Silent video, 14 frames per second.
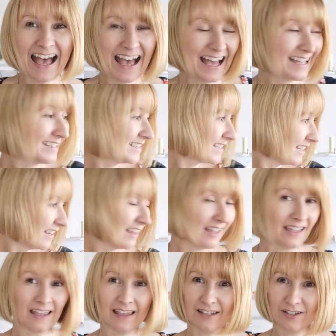And
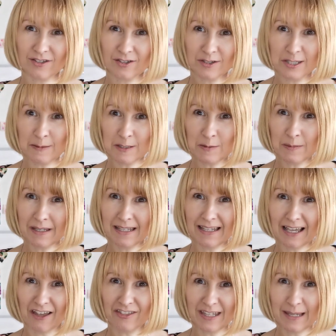does seem to be
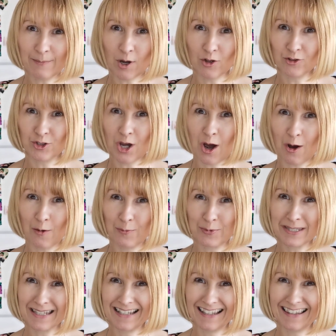a theme on
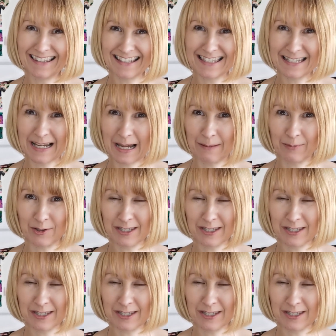tops this time,